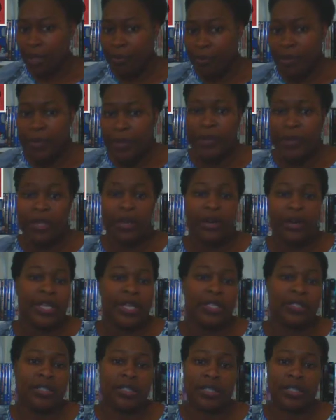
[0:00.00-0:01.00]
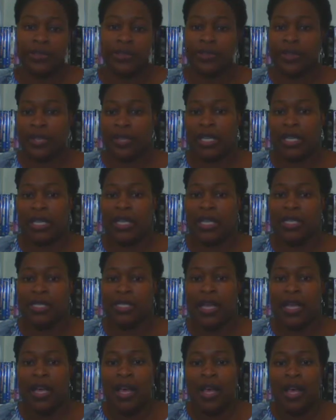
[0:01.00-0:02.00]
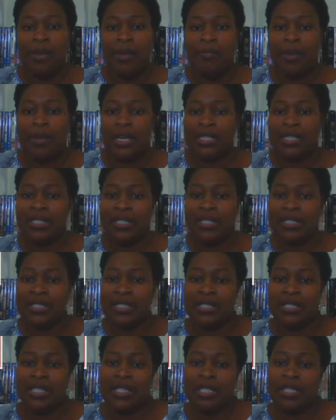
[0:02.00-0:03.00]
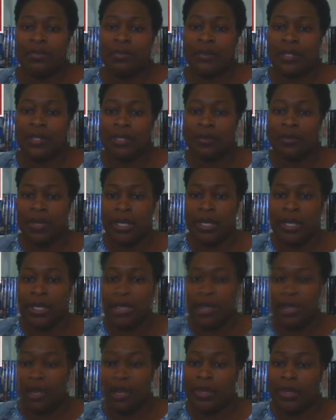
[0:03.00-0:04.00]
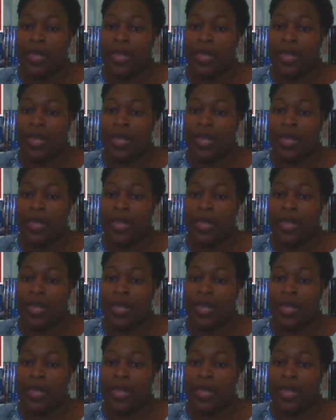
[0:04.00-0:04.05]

People are into different things, but it didn't seem to me